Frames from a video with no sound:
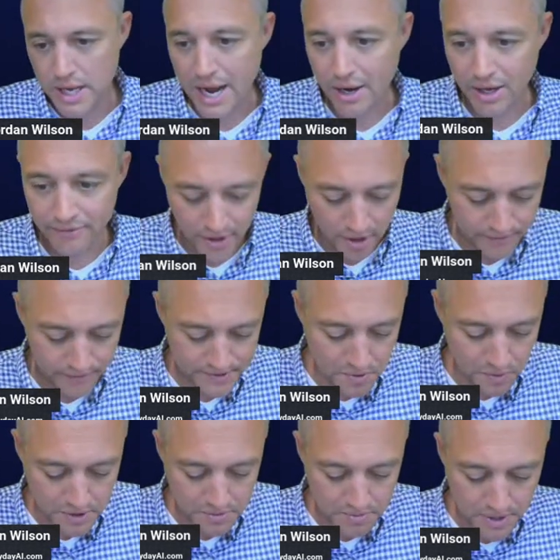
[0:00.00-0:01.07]
I don't even know if it's
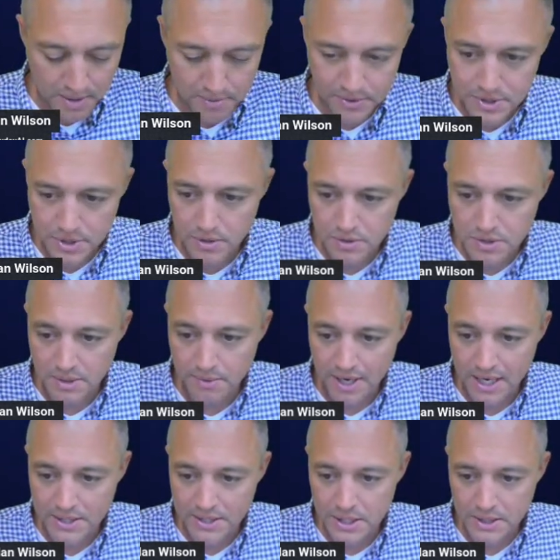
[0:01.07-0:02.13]
going to be able to
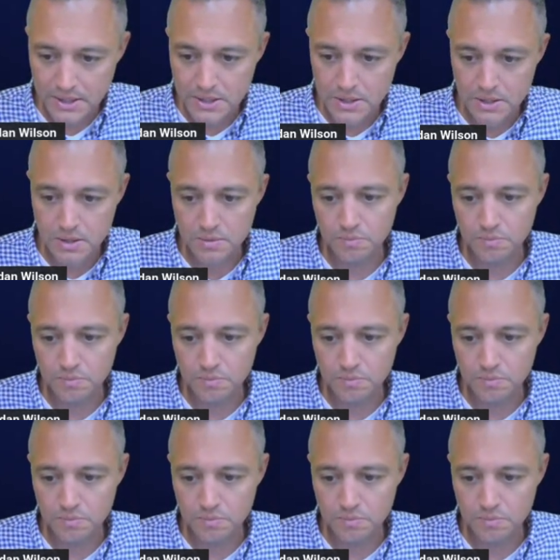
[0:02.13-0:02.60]
summarize this.